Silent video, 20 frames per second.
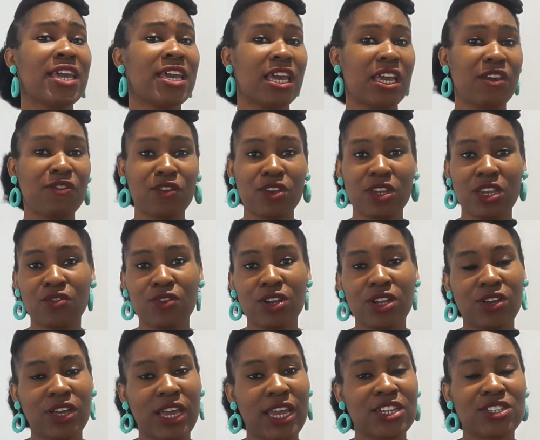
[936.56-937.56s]
if you need
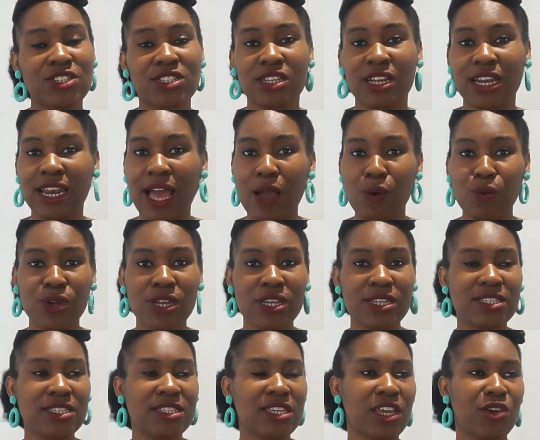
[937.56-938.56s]
relocation
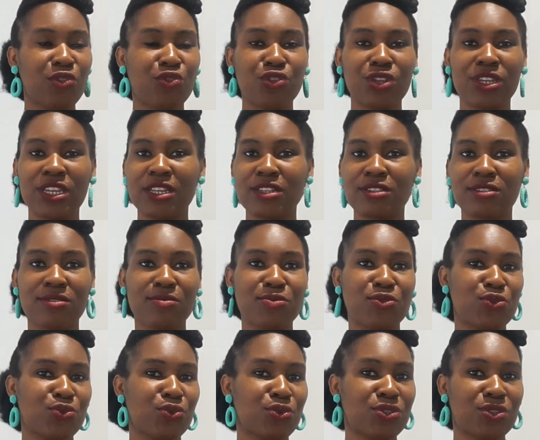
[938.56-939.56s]
allowance, if you need some
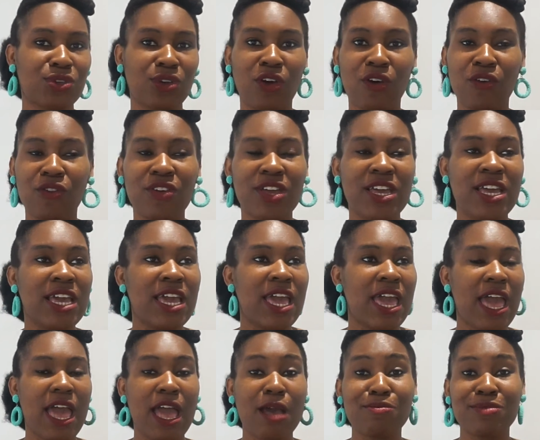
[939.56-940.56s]
sort of
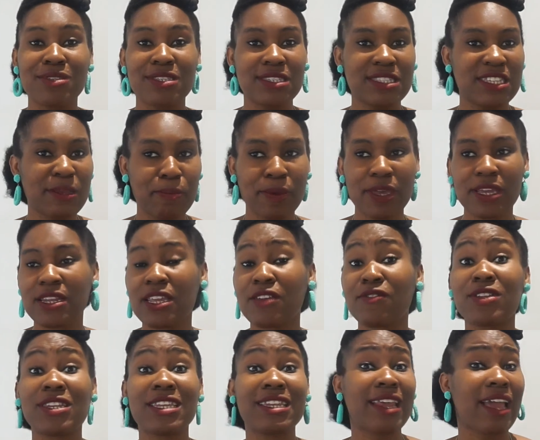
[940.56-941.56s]
stipend, if
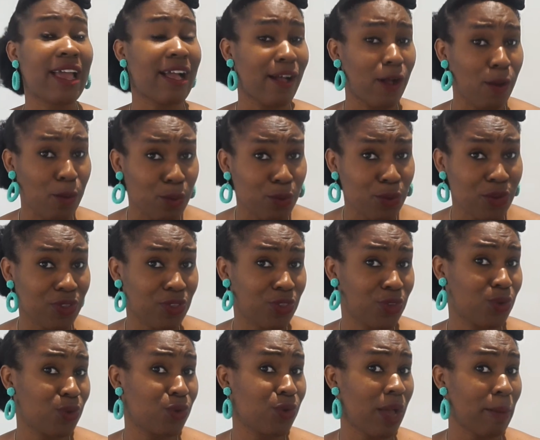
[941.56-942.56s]
you need help with
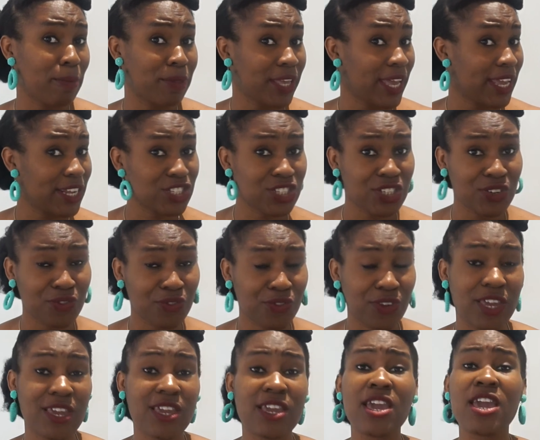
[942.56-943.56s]
your application
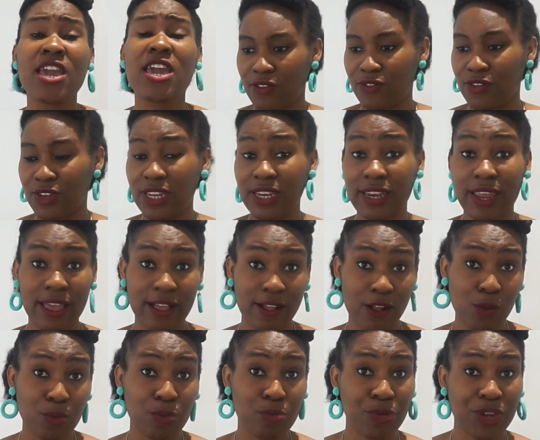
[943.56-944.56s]
fee, if you need
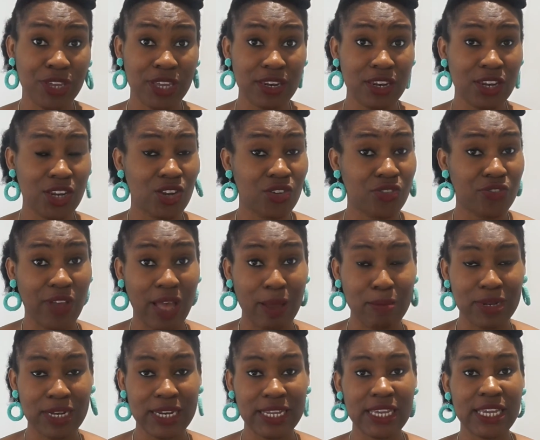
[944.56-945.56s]
help bringing in your
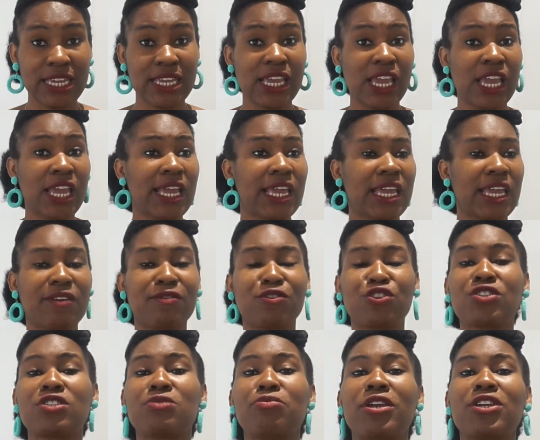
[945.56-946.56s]
family,
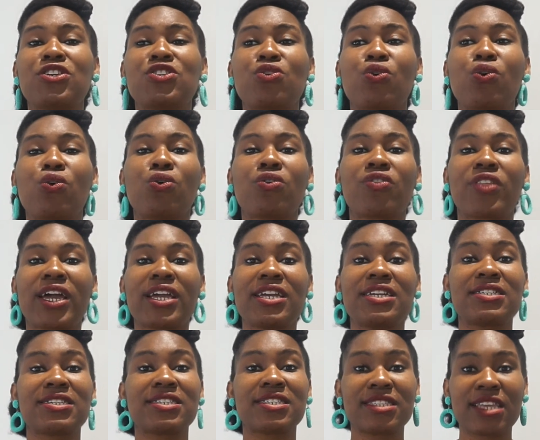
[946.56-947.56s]
just make sure all that
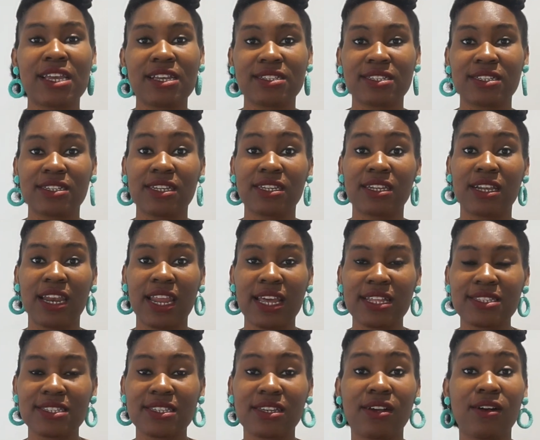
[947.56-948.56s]
is stated in a
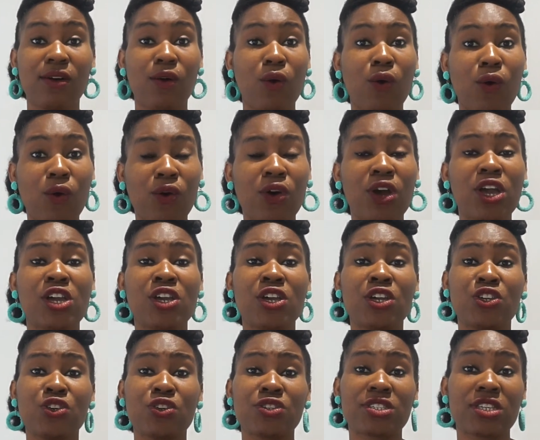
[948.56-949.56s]
letter or
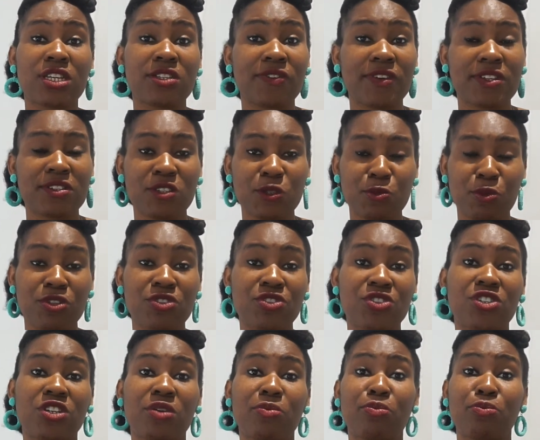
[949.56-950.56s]
your certificate of
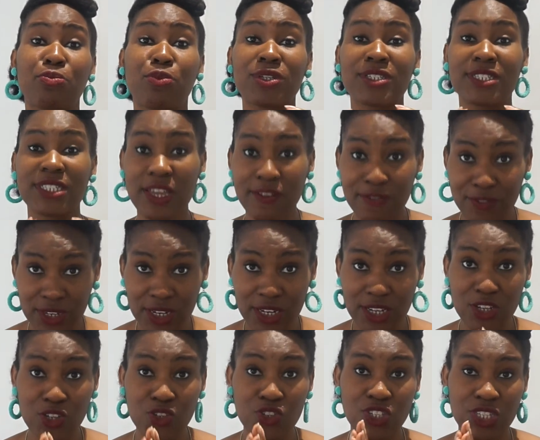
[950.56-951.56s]
sponsorship, but
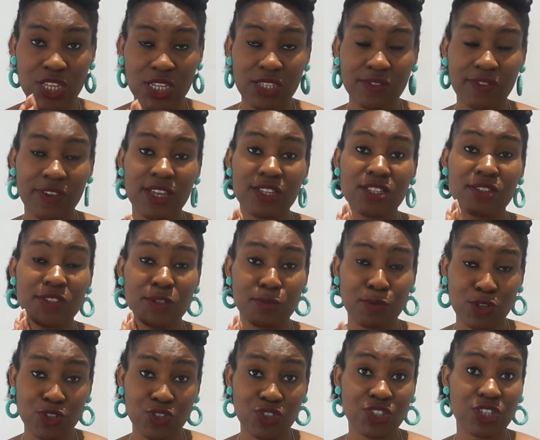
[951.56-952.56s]
definitely your certificate of
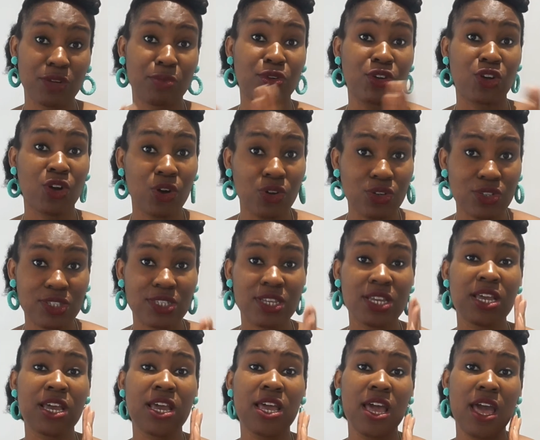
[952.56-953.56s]
sponsorship, your cost
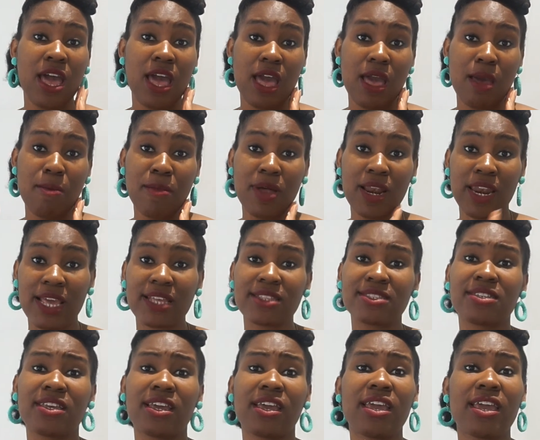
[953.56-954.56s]

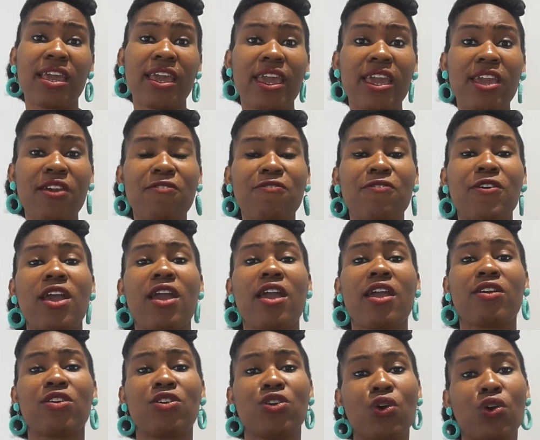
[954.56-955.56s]
letter, if
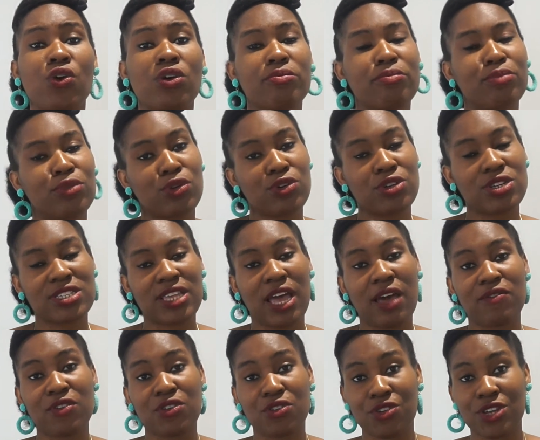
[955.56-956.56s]
your employers
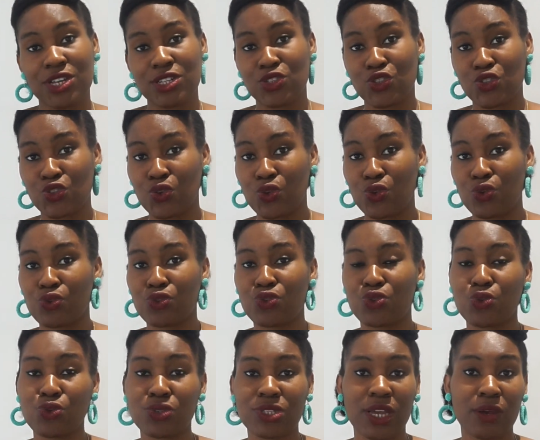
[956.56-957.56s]
have agreed to
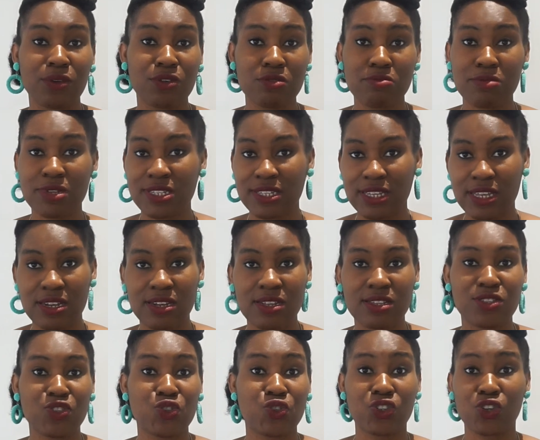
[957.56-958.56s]
sort out your
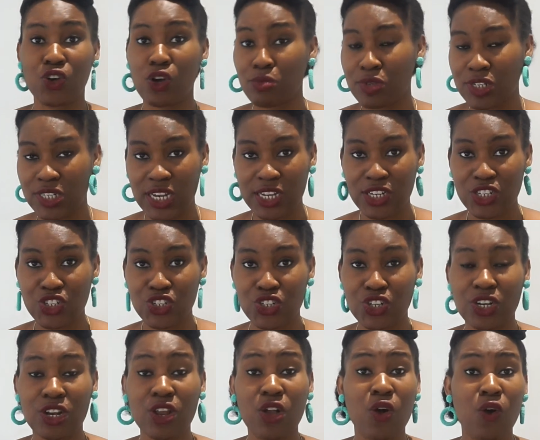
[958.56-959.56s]
maintenance, your
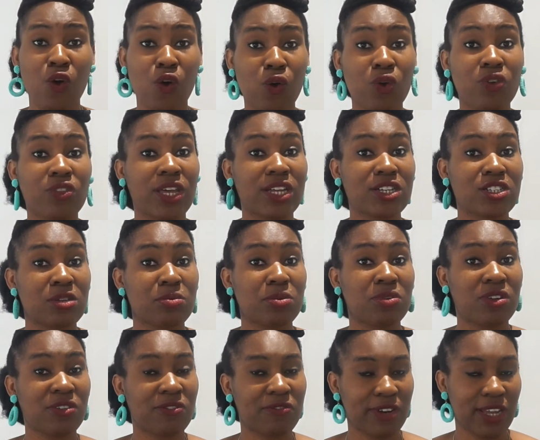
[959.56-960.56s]
accommodation, all that should
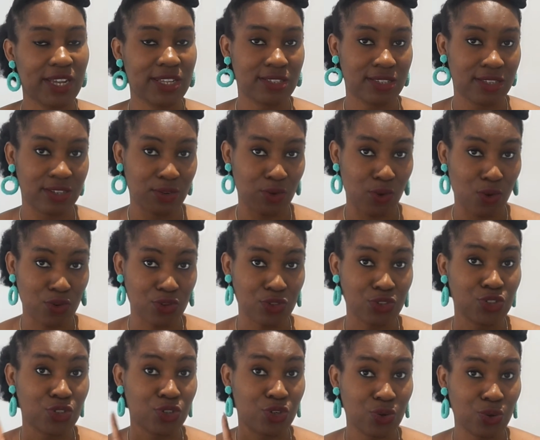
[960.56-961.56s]
be reflected on
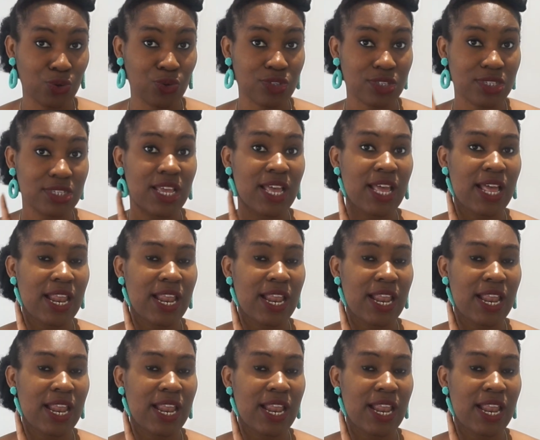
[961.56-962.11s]
your course